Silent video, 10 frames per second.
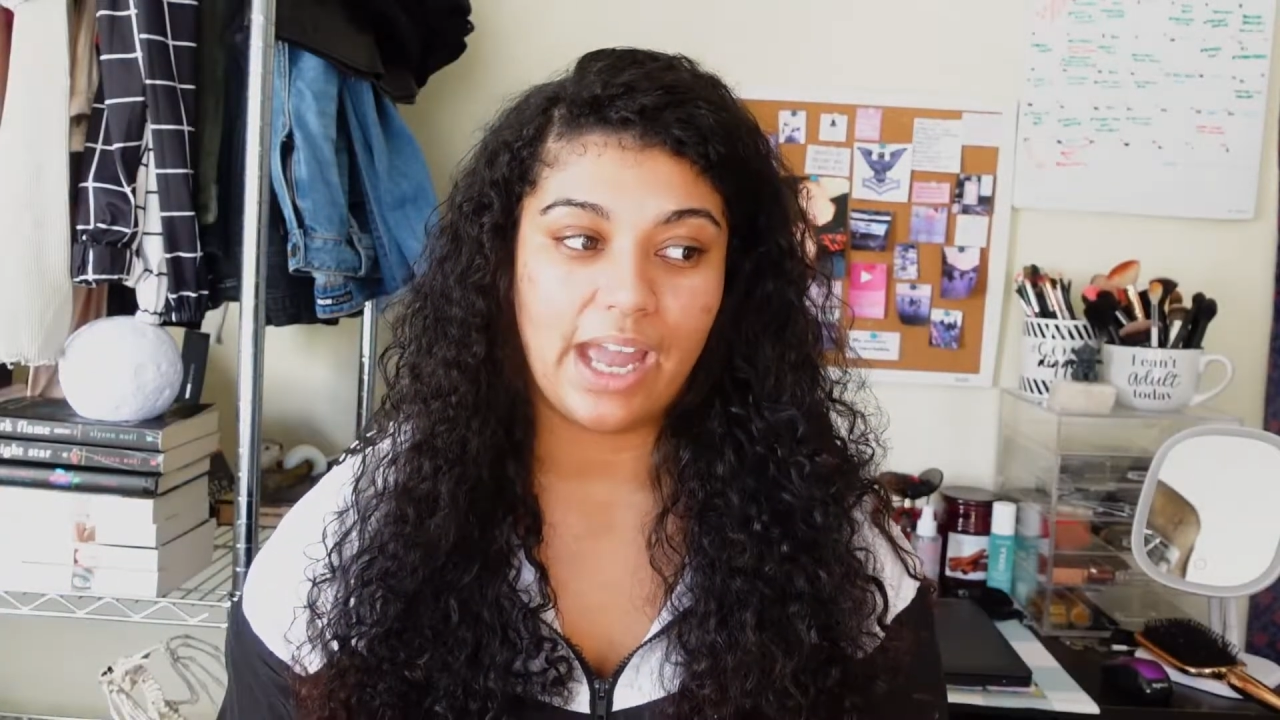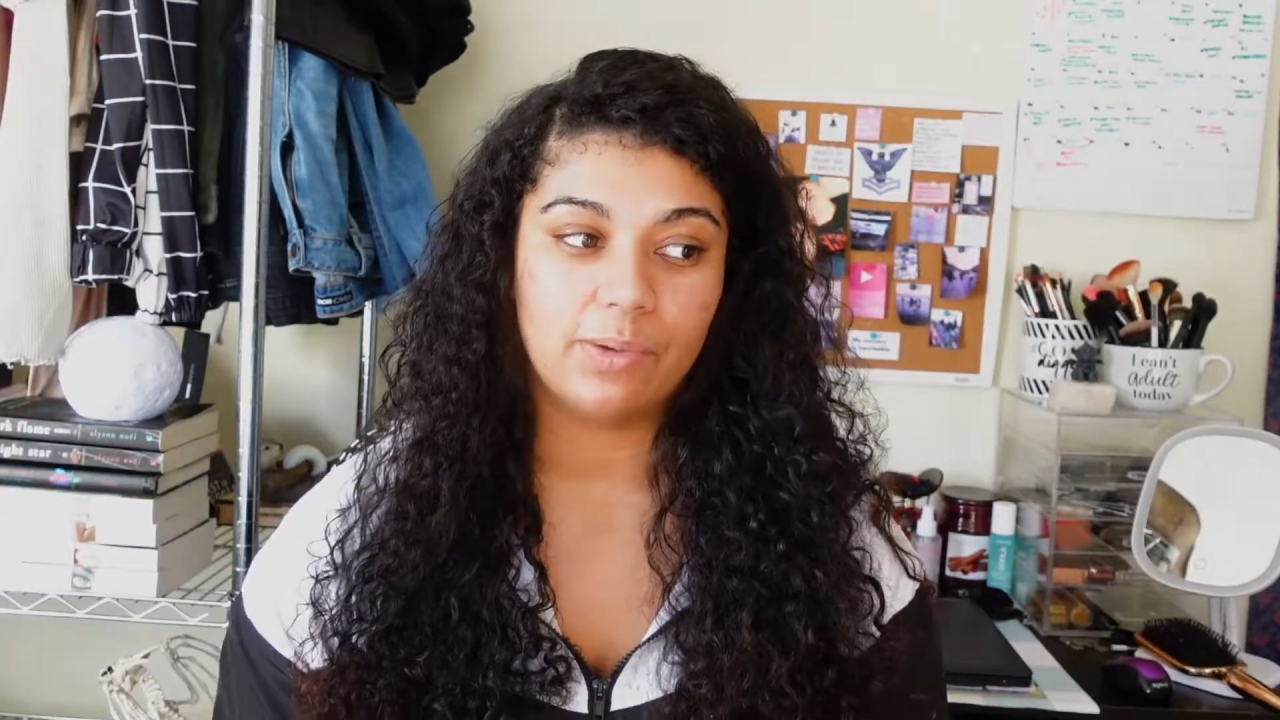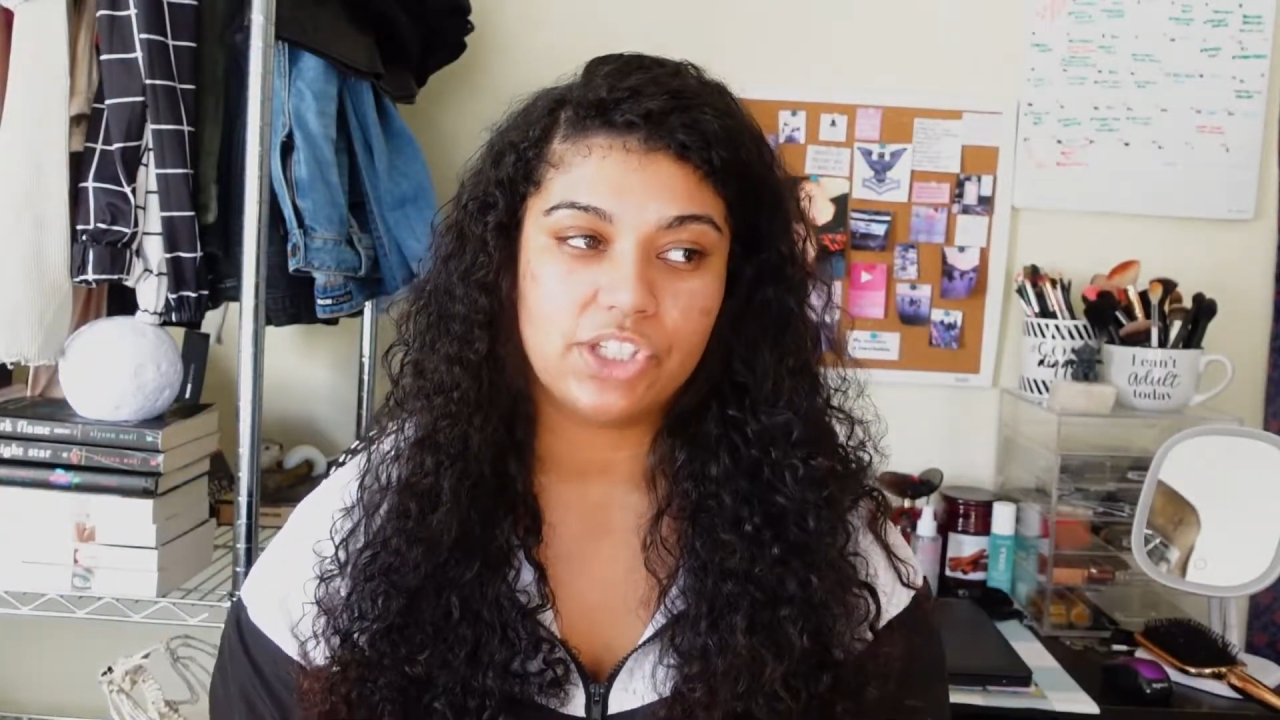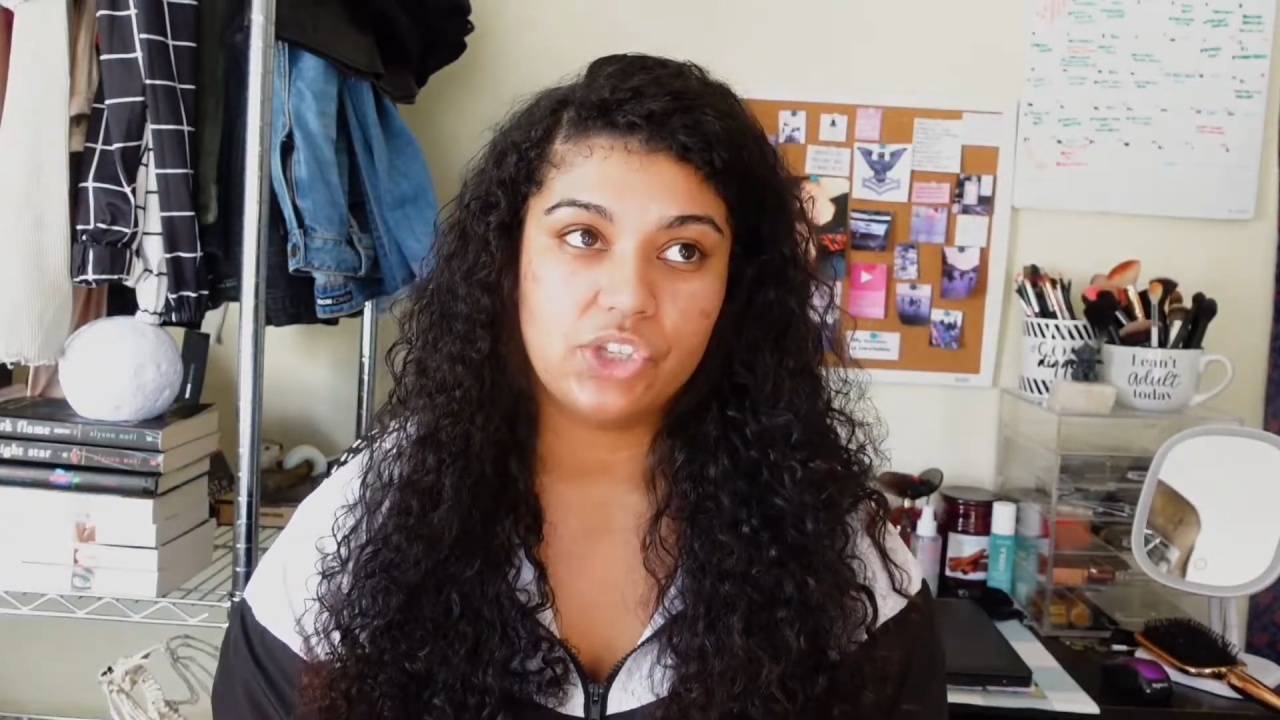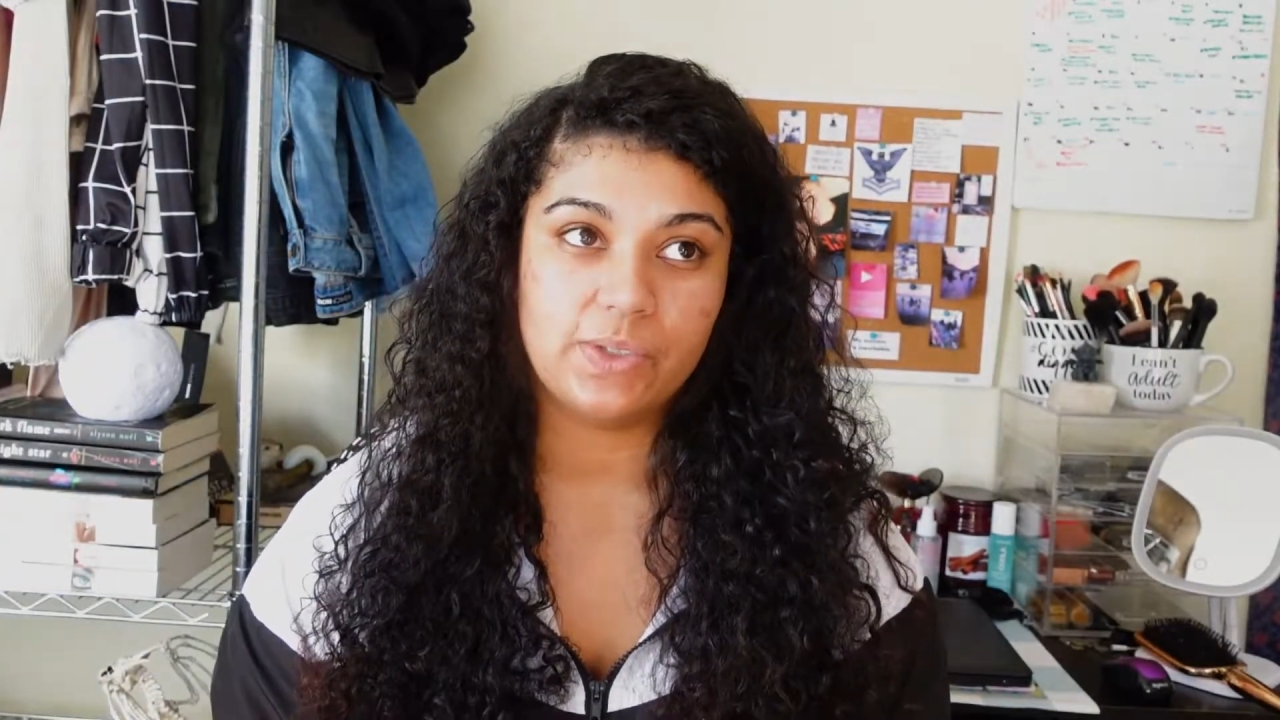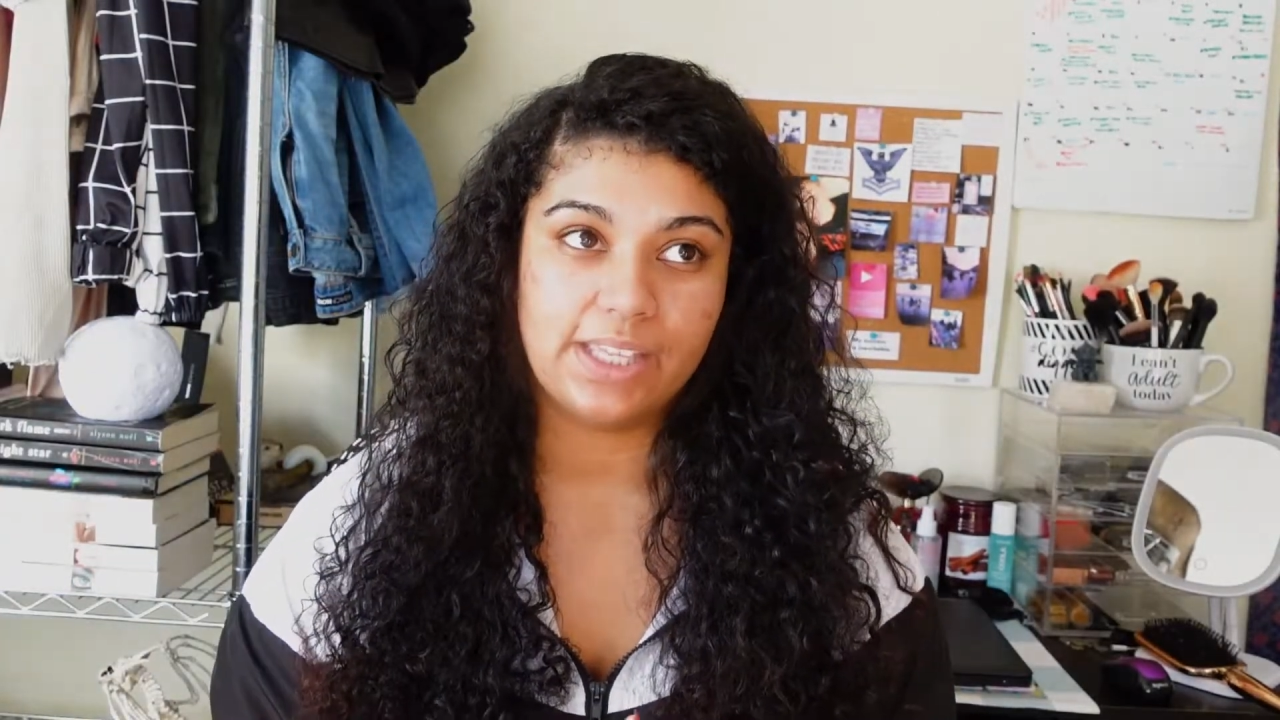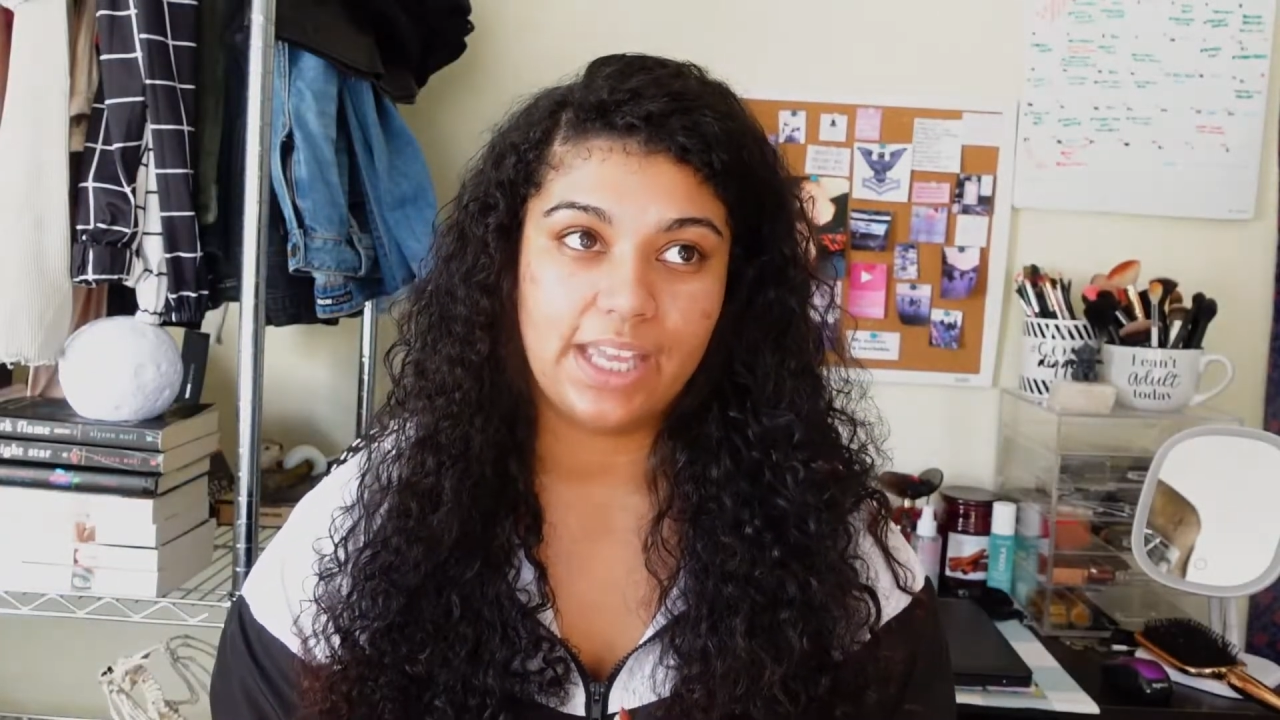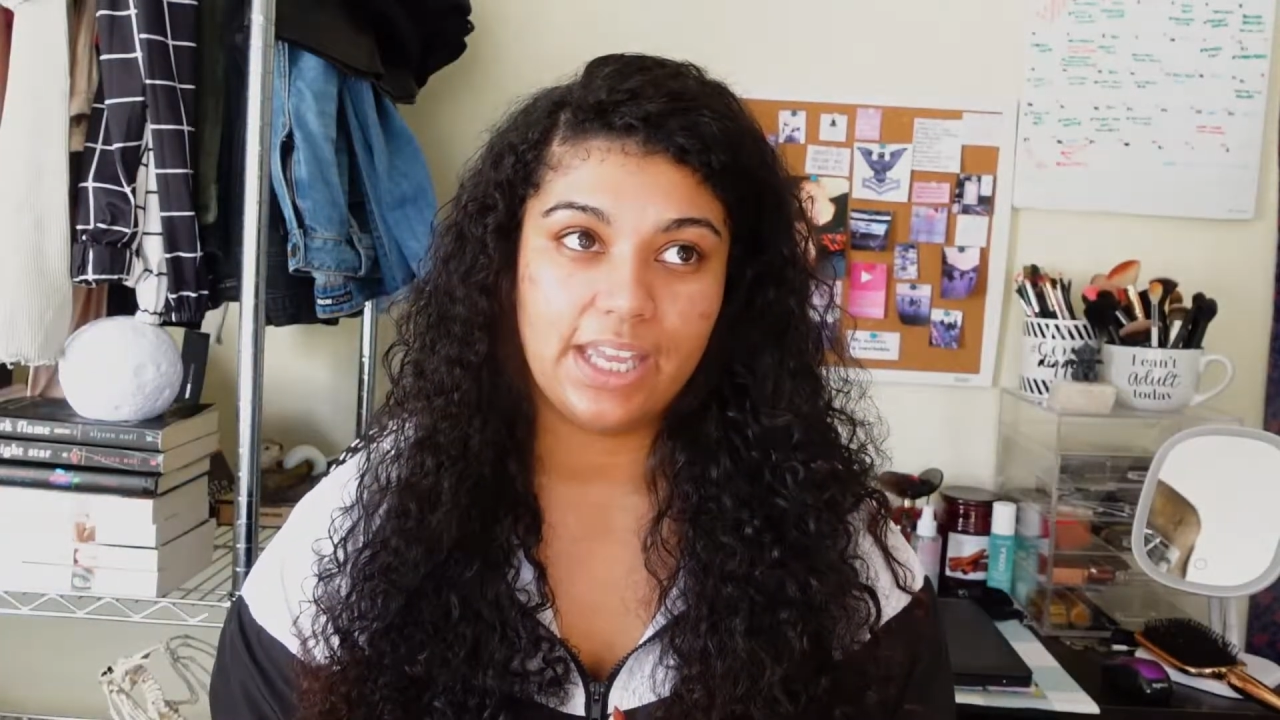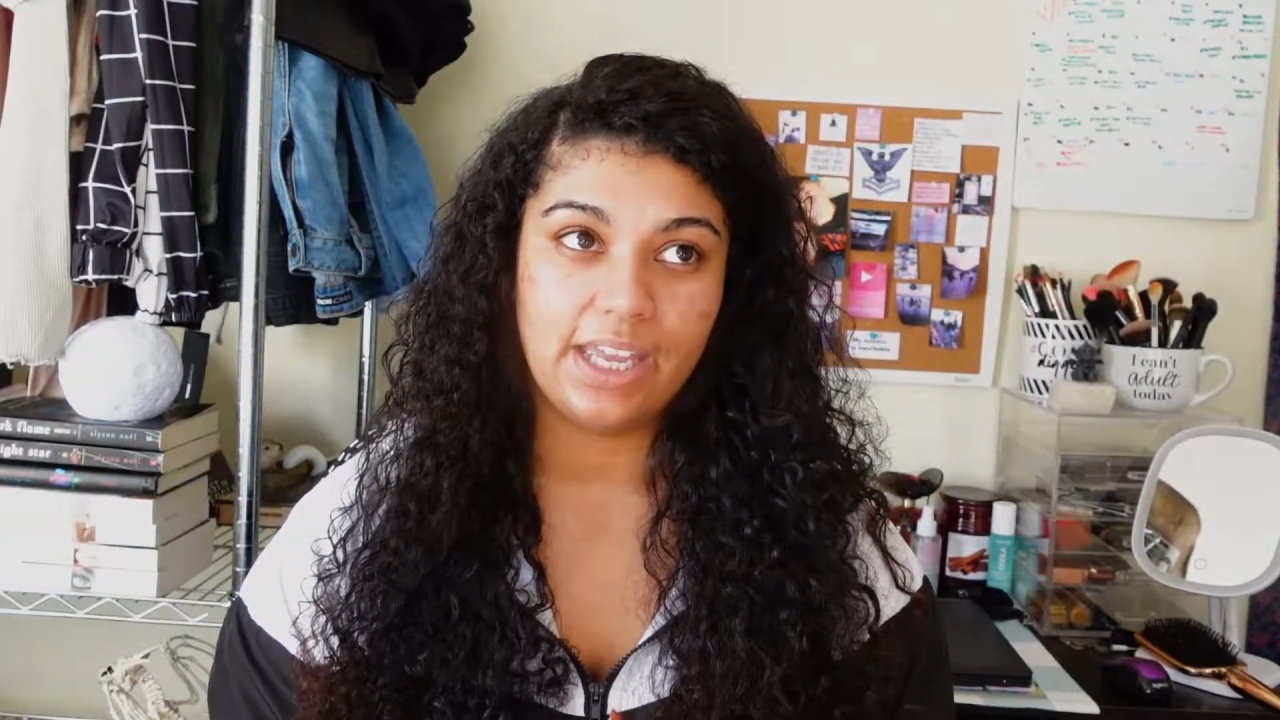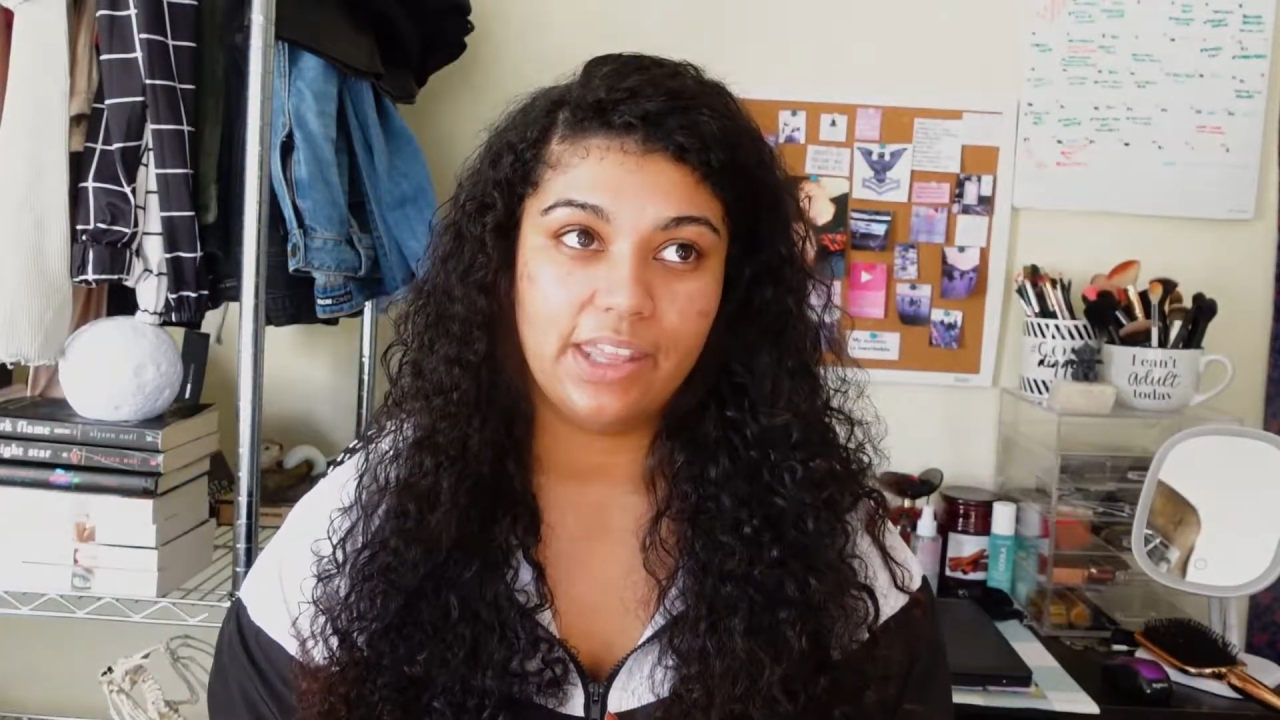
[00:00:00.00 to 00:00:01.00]
I was
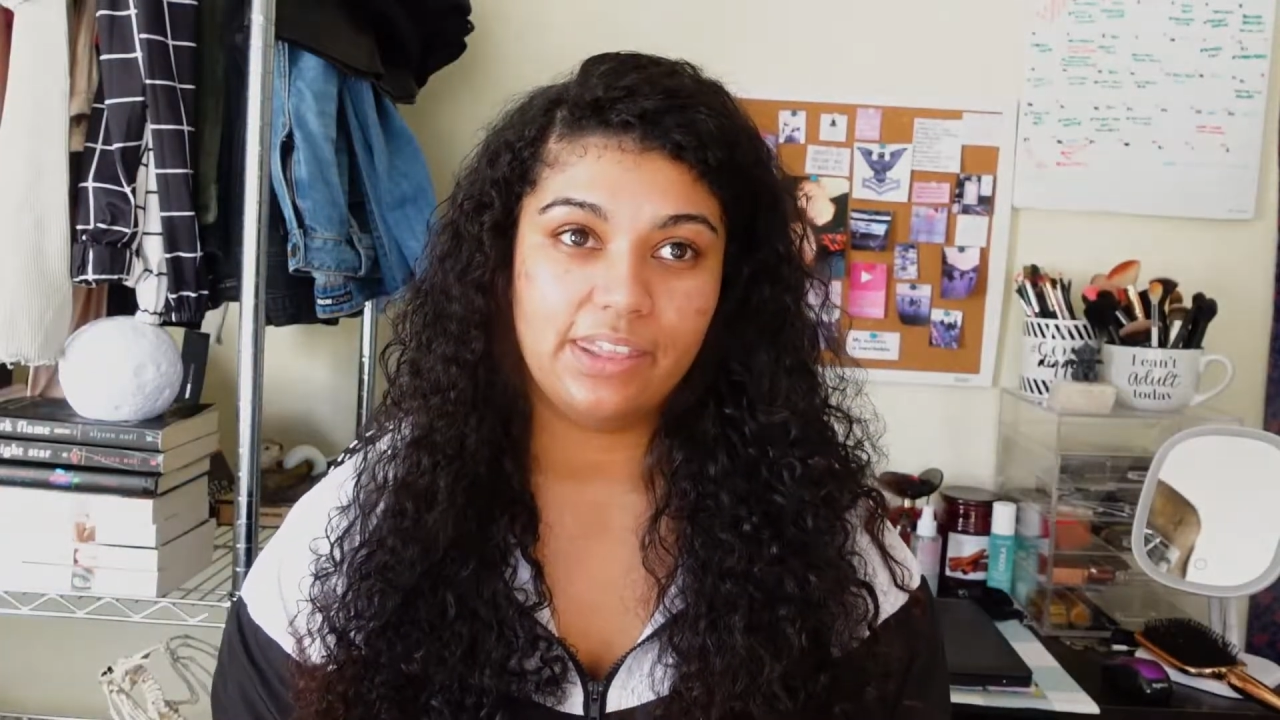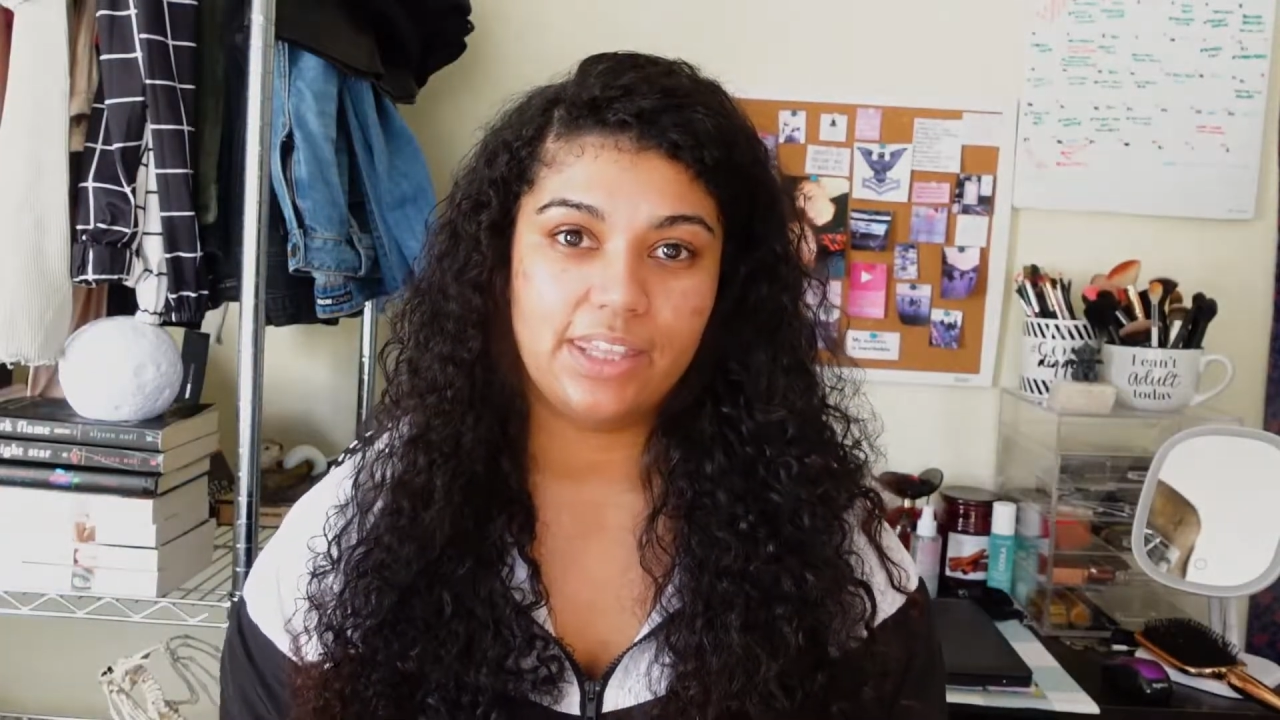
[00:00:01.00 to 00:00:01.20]
using